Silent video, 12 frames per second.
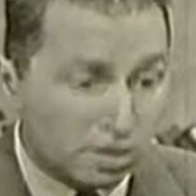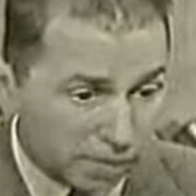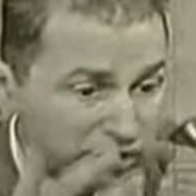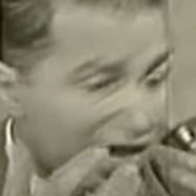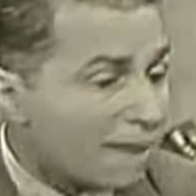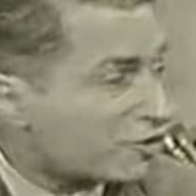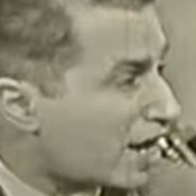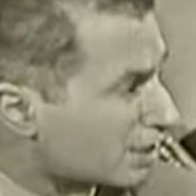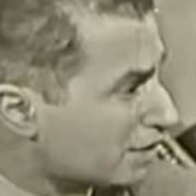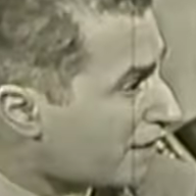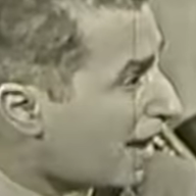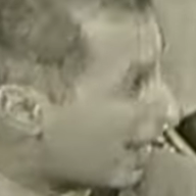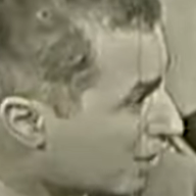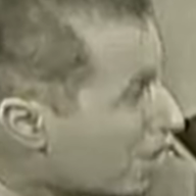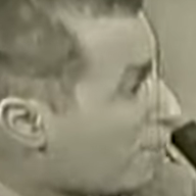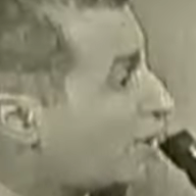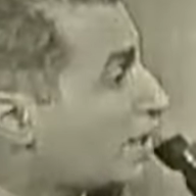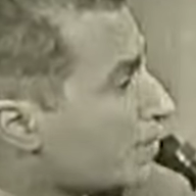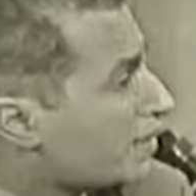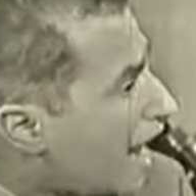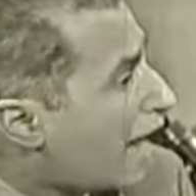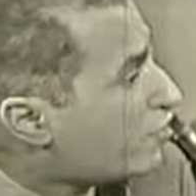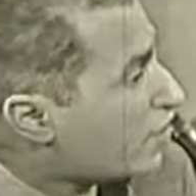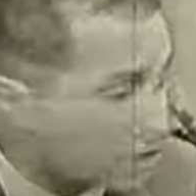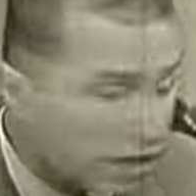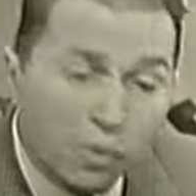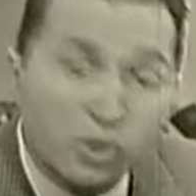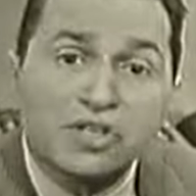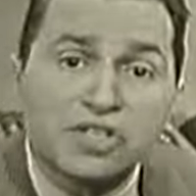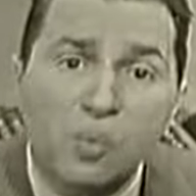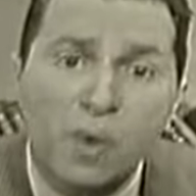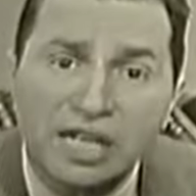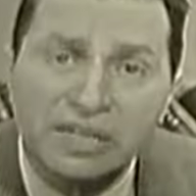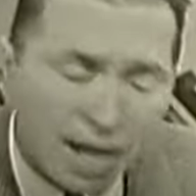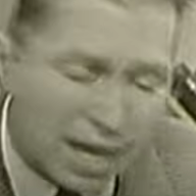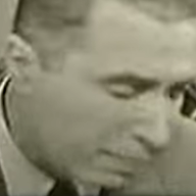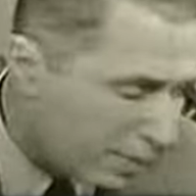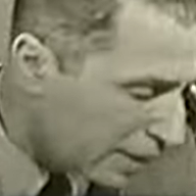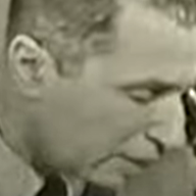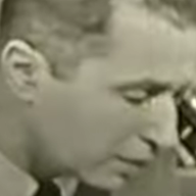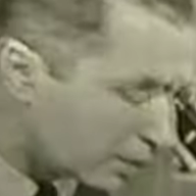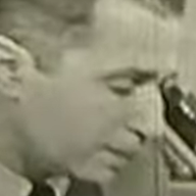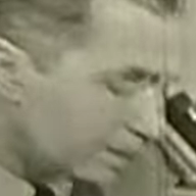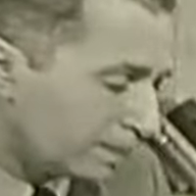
must objectify it, put it in the object which is the work of art produced.